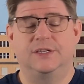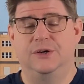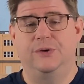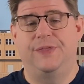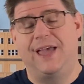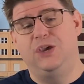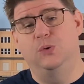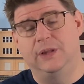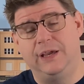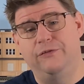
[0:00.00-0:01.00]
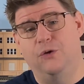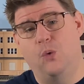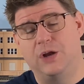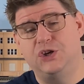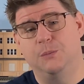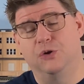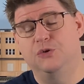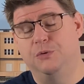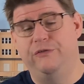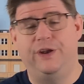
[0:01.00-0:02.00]
so thank you, Lee, for watching
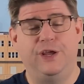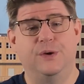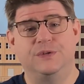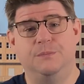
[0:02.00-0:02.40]
multiple videos